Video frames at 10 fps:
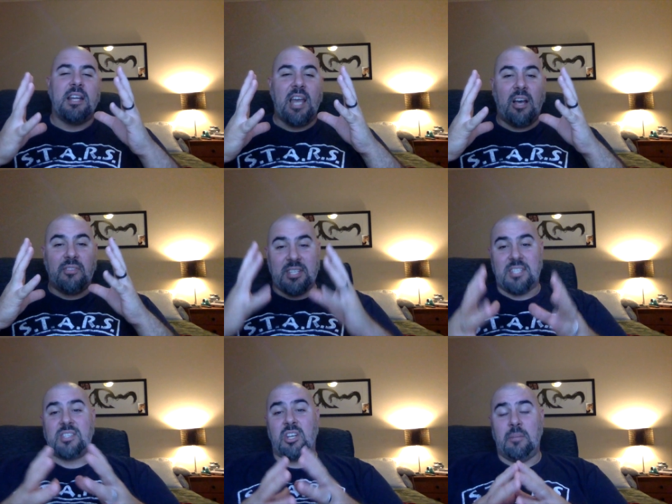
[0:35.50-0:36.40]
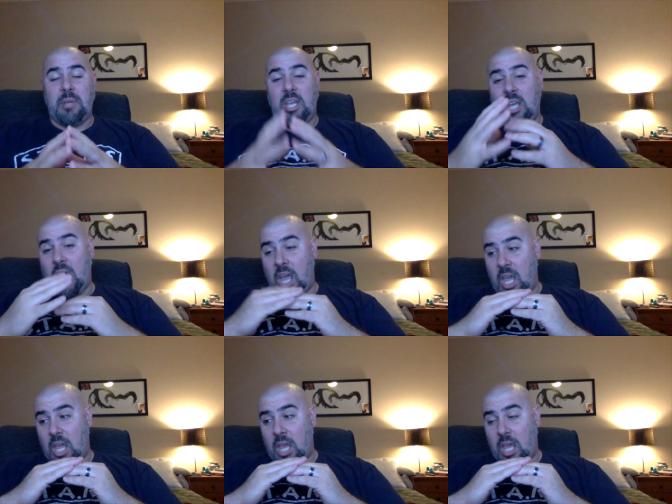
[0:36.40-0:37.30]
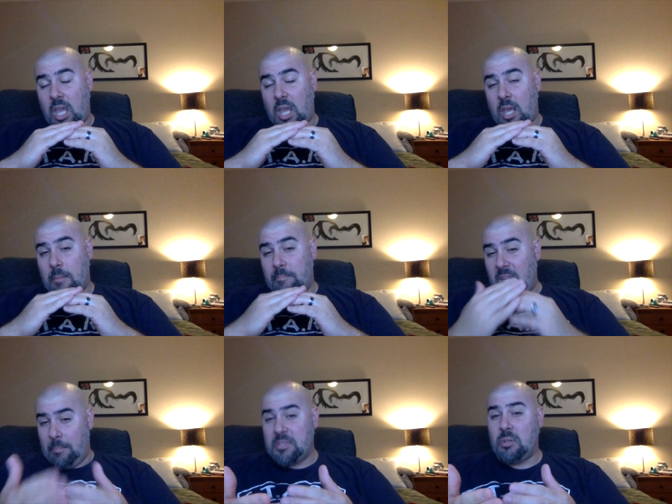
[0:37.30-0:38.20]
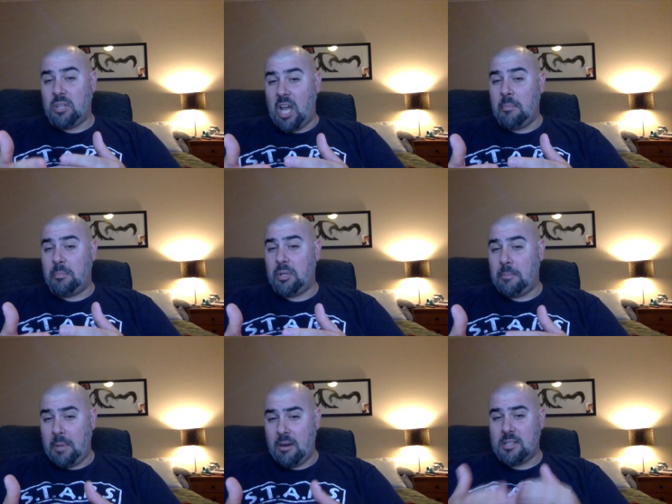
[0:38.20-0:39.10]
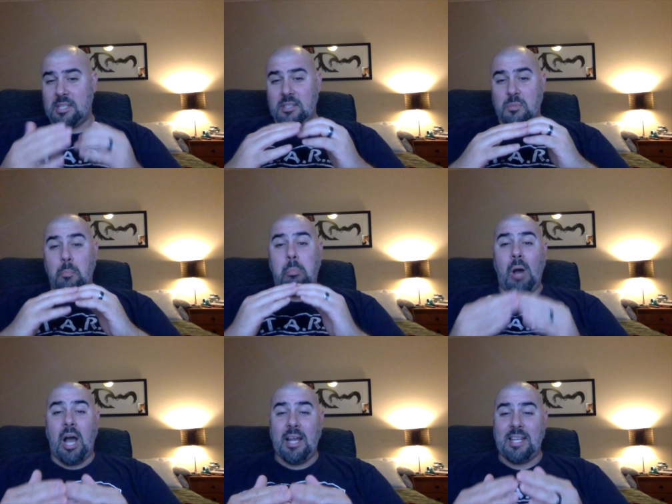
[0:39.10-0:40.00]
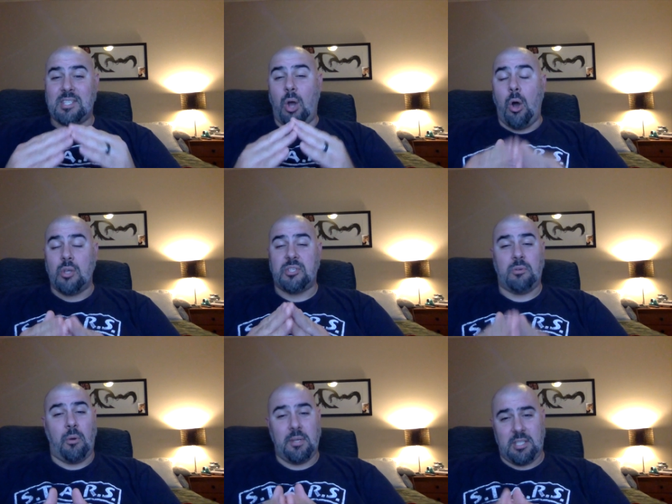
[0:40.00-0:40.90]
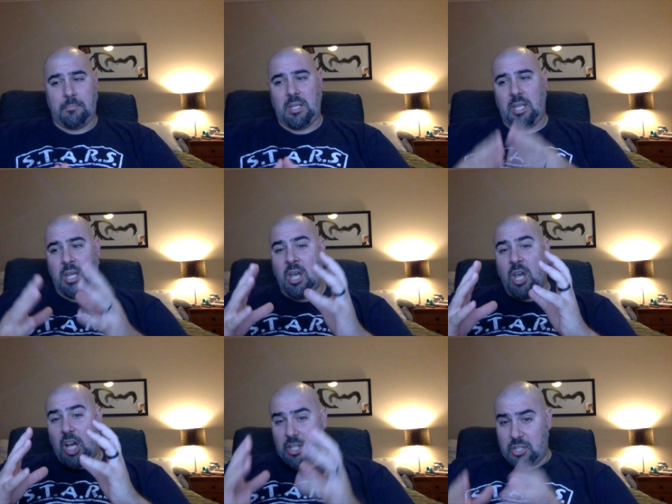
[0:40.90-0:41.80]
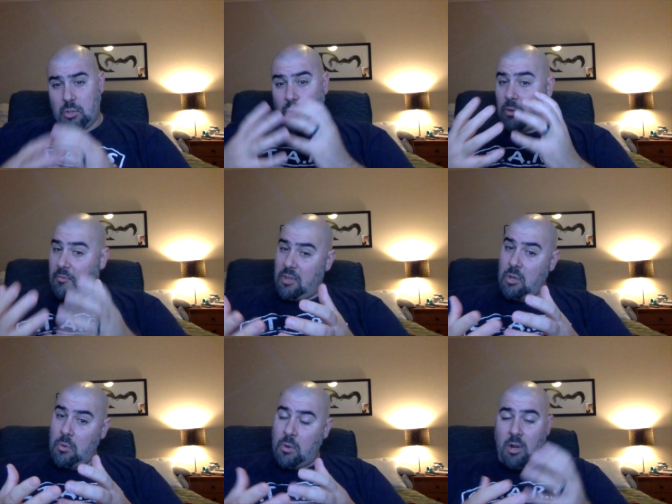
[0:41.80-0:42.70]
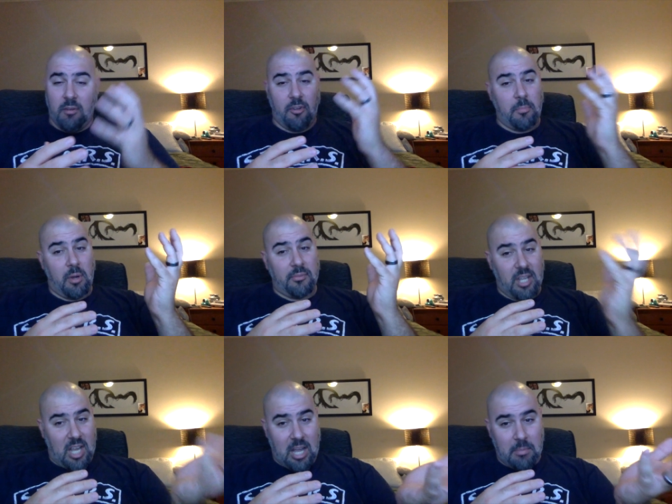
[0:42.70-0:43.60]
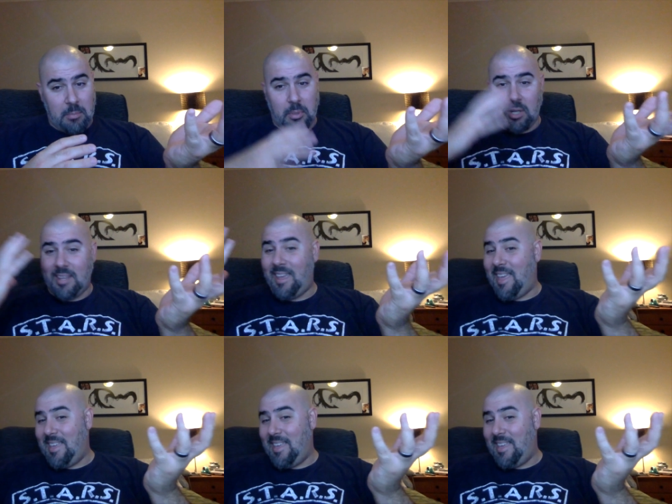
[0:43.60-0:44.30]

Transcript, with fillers: Now, this is going to be a episode of Comic Book Comparisons, but it's also going to be a pseudo-review for both the comic book